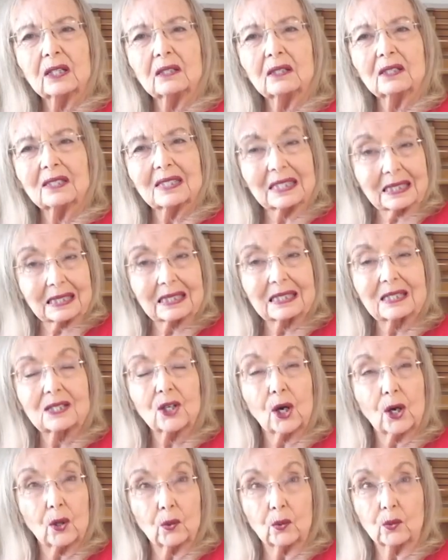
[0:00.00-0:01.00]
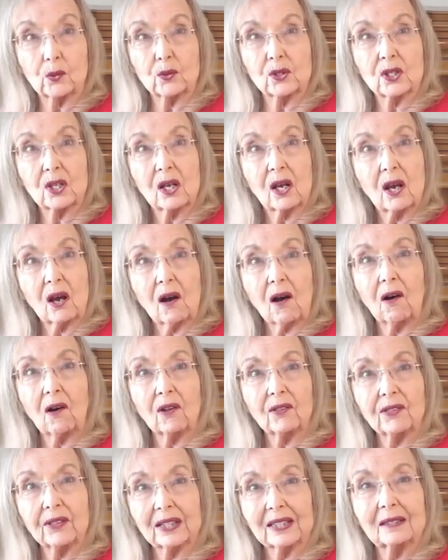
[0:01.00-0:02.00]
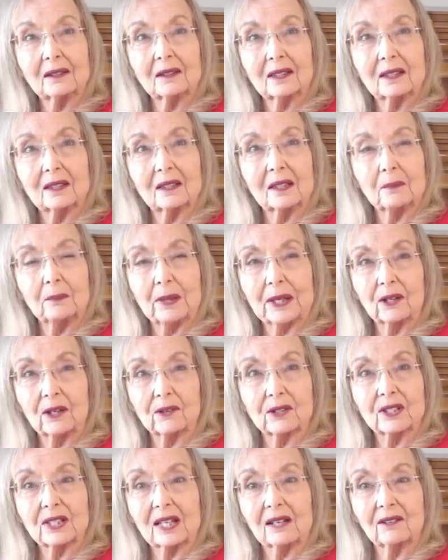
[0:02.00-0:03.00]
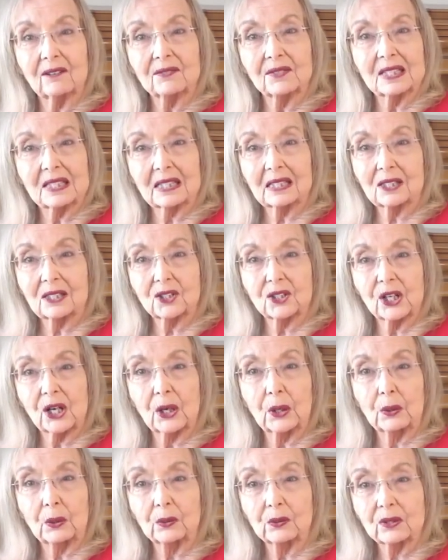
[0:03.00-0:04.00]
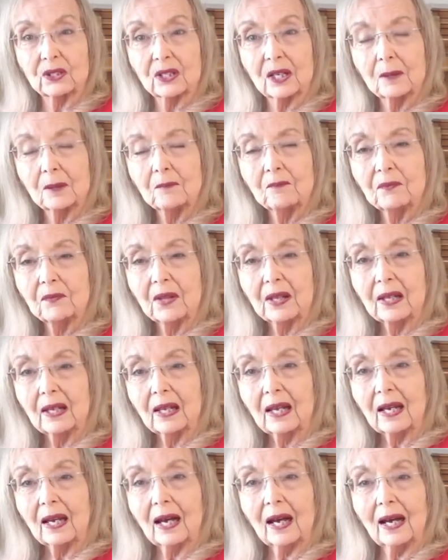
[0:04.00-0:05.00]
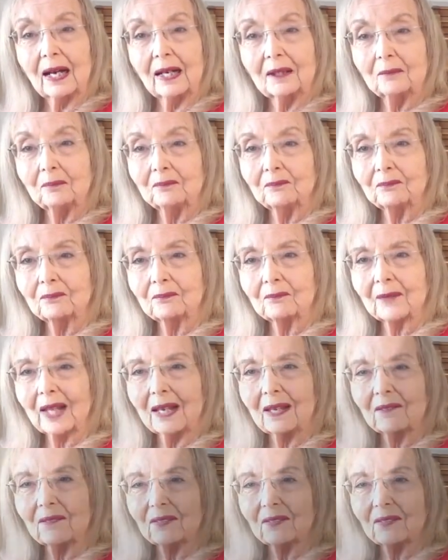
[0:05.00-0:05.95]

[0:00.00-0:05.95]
six toes. All the, the bears have six toes. Um, I have